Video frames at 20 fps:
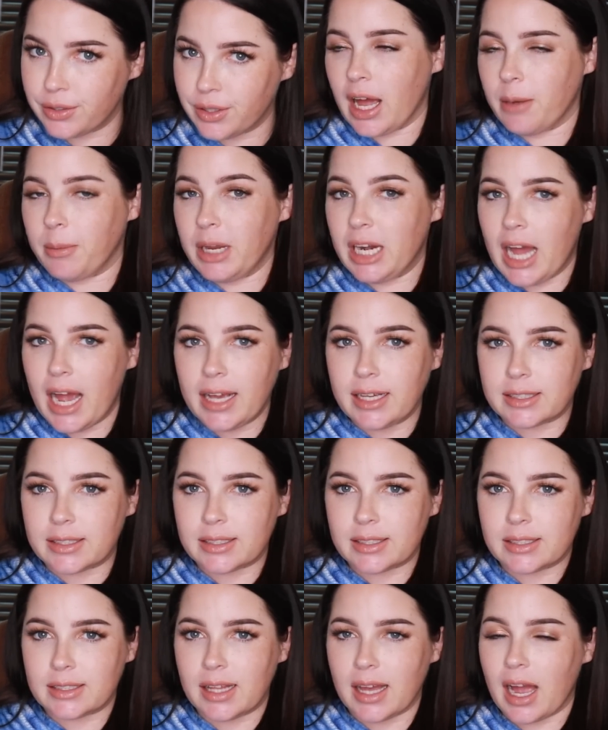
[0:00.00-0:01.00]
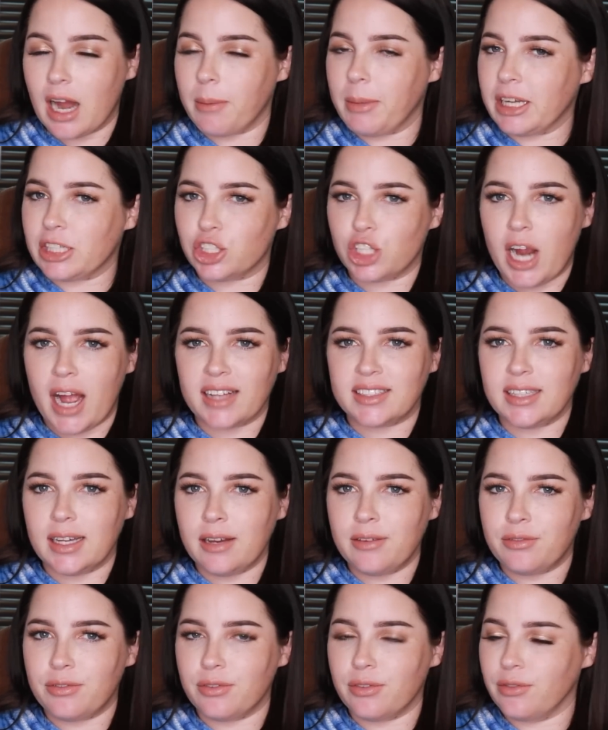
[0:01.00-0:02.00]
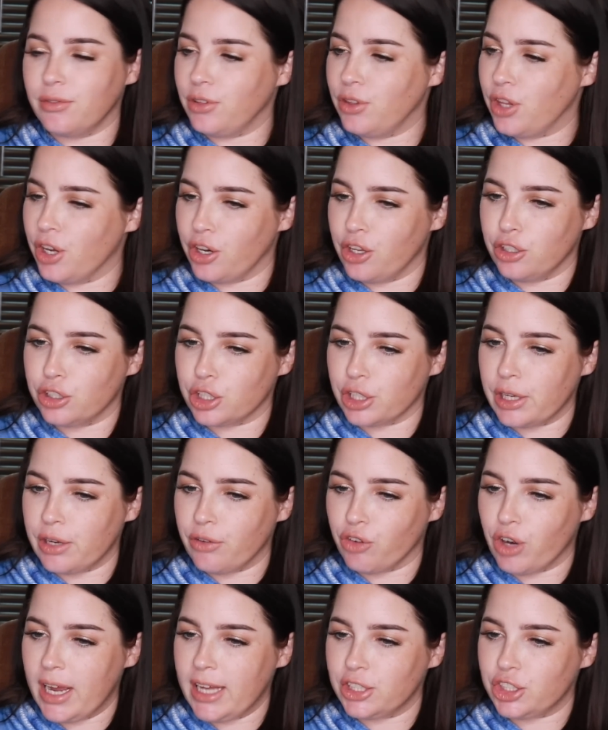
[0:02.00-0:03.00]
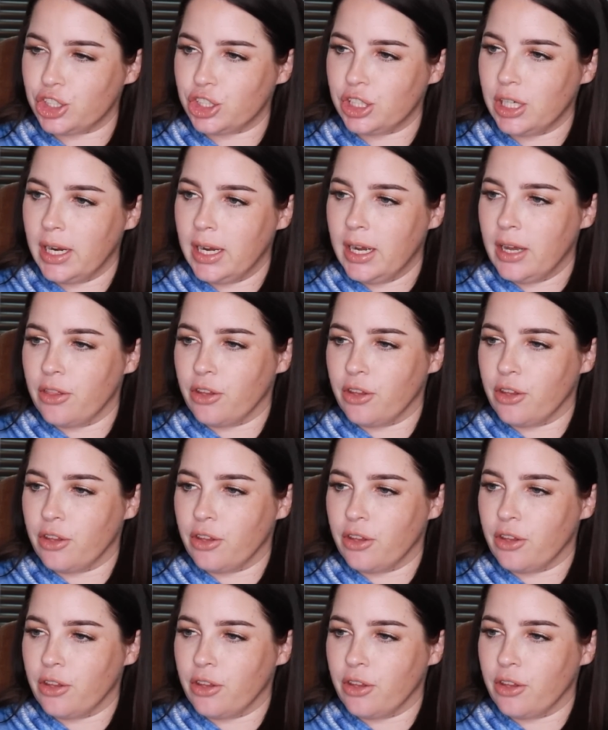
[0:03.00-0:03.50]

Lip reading: They gotta be nice. They gotta be attractive. They're usually rich.